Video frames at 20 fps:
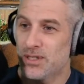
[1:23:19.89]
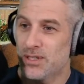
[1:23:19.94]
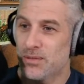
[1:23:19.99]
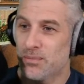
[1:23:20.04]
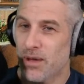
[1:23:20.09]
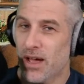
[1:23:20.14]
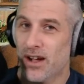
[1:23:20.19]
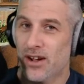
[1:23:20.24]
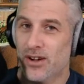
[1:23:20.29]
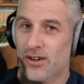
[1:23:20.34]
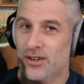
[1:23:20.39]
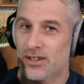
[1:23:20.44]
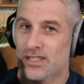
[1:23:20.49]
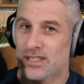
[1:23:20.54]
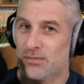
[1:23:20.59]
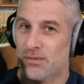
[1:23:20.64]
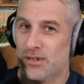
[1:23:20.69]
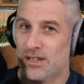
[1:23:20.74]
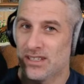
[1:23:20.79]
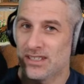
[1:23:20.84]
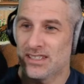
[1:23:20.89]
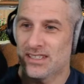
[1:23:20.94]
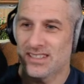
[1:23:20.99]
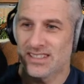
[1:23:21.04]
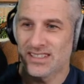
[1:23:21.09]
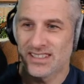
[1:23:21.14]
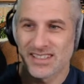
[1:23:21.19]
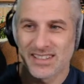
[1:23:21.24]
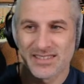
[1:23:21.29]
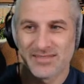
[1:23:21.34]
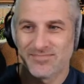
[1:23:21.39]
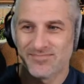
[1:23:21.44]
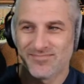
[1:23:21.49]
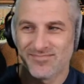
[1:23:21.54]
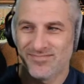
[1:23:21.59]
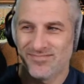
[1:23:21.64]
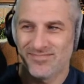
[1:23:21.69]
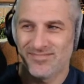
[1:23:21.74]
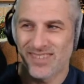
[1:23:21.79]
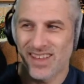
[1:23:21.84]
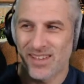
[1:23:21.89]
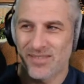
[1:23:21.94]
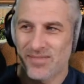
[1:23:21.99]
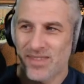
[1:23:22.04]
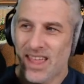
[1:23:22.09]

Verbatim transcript: is about Christmas. No.